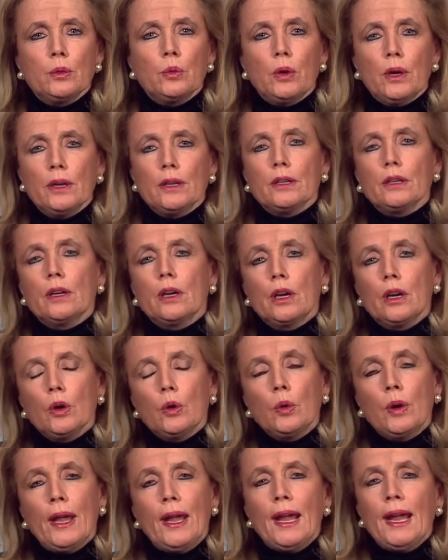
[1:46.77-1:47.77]
while
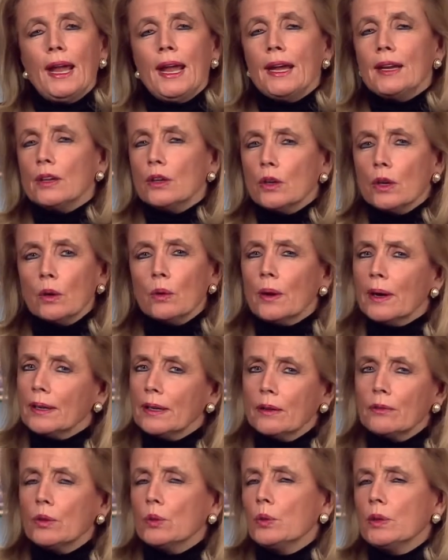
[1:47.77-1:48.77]
ago. You know, I
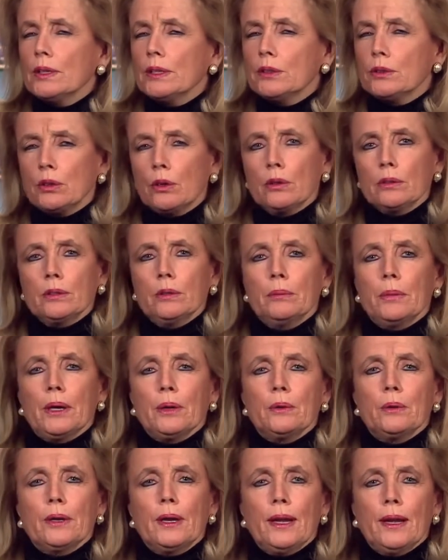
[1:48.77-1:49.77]
never really talked
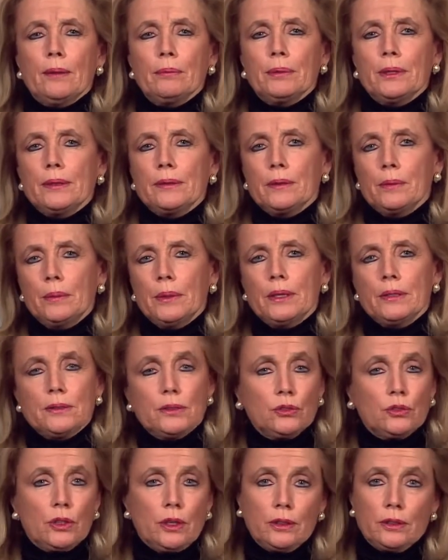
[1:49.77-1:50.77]
about what happened to me as
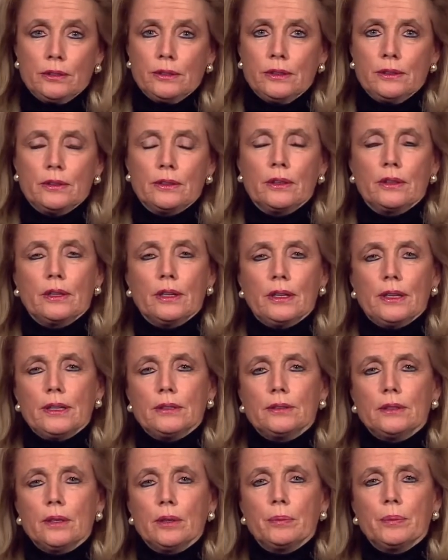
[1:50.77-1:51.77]
a child until the
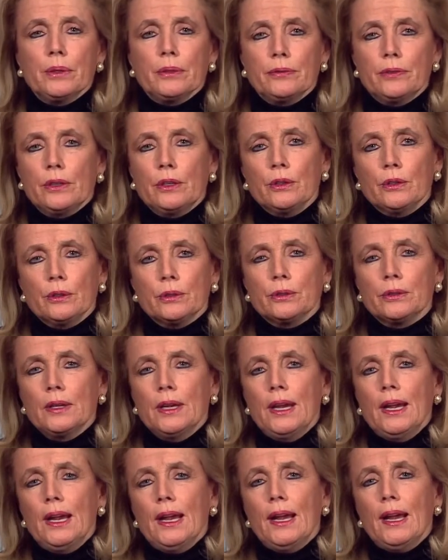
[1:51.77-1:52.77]
last couple of years.
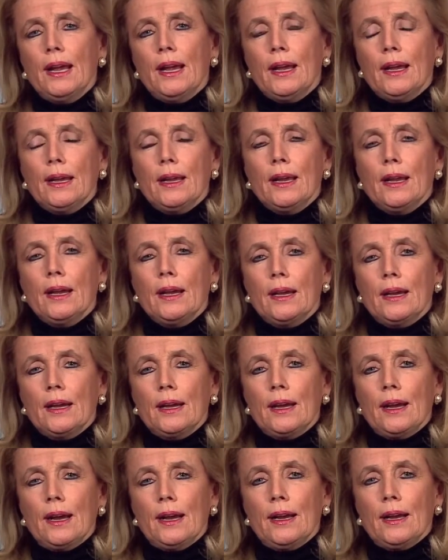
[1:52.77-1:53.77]
And,
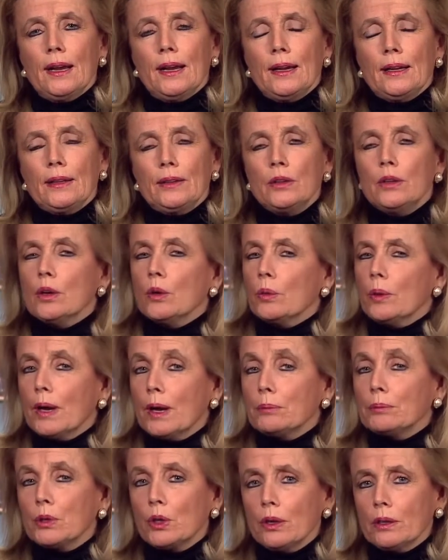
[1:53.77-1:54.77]
you know, when
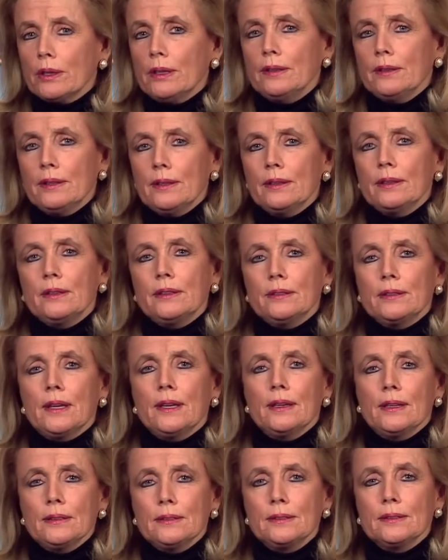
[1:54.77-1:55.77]
I'm talking to these
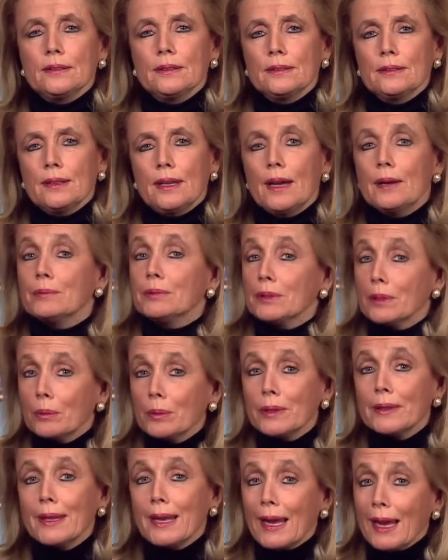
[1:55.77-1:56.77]
kids, I'm
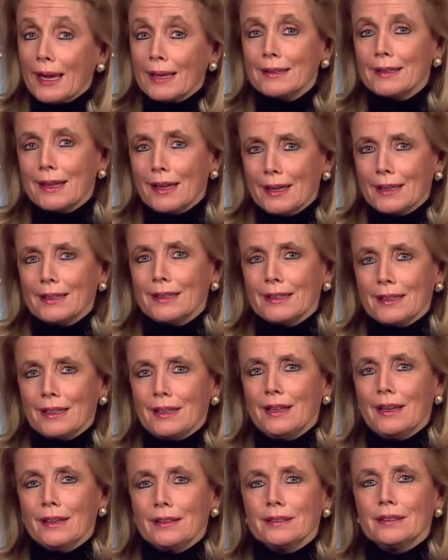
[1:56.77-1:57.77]
someone that had to hide in a
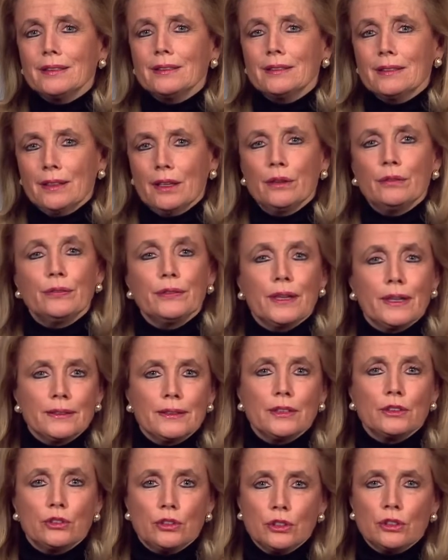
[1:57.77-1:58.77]
closet, afraid
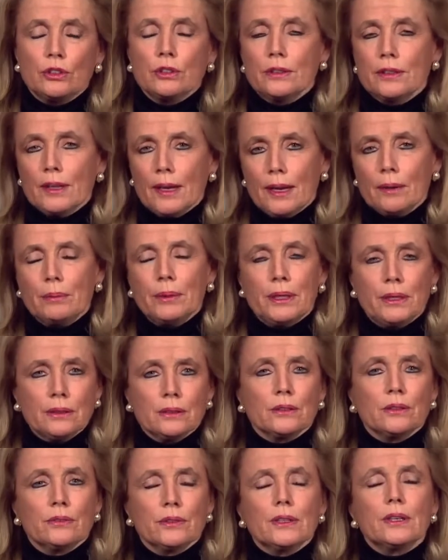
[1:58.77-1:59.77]
that she could die
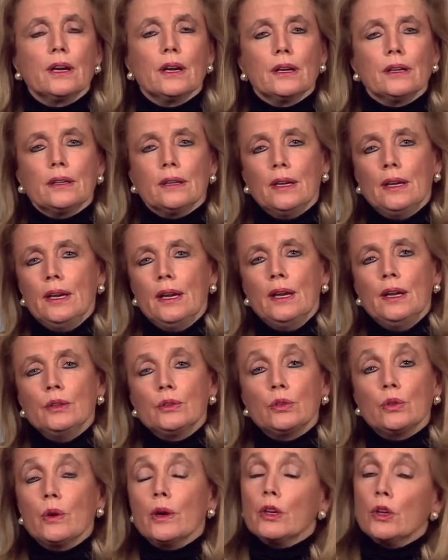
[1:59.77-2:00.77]
because of a gun.
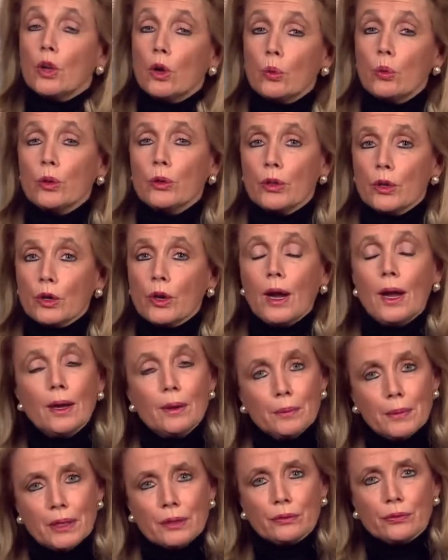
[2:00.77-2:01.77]
So I know where they're
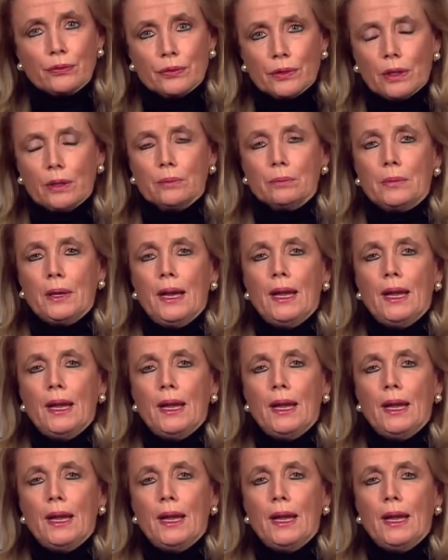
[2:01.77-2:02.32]
coming from.